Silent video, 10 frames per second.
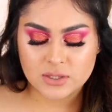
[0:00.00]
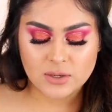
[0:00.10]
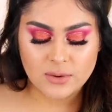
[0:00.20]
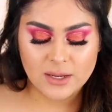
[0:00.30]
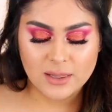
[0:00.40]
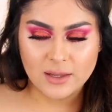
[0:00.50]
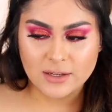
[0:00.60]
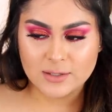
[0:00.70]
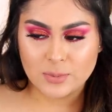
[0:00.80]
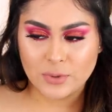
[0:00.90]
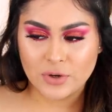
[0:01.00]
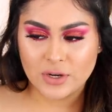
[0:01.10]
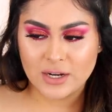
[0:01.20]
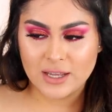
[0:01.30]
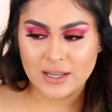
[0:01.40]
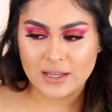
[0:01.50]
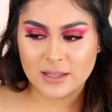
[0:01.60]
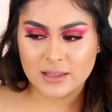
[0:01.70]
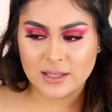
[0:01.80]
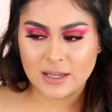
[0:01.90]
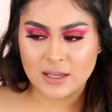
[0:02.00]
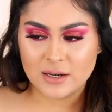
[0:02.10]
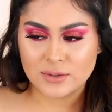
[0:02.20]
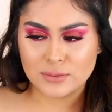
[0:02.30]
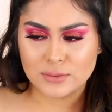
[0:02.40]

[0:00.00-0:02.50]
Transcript: So it looks pretty clean.